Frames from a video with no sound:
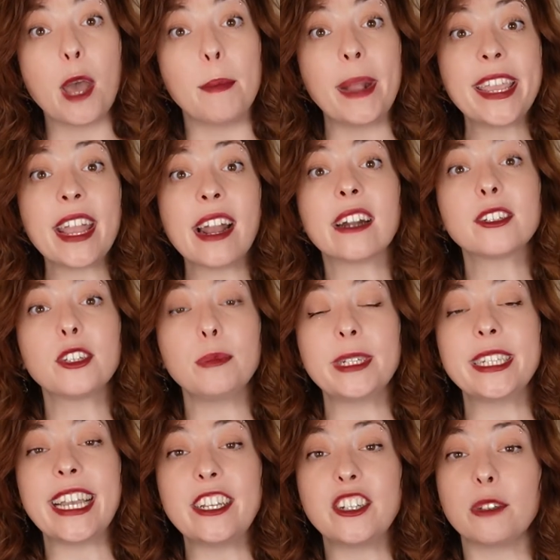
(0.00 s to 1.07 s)
Many
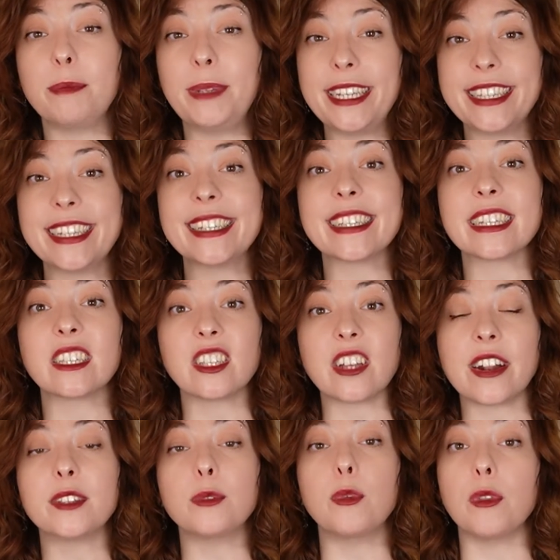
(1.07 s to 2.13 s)
argumentation pieces
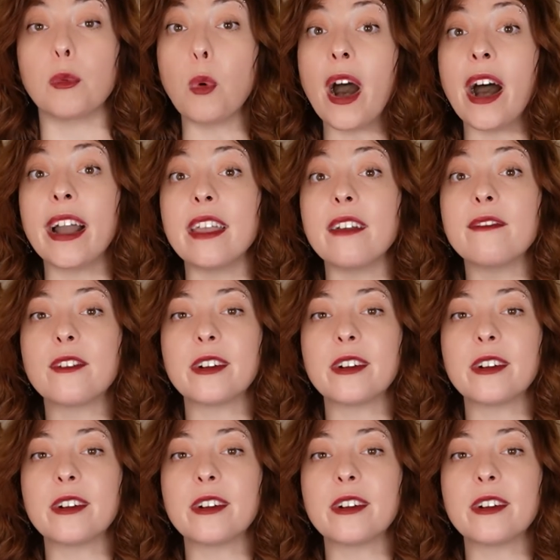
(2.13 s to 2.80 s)
start with why.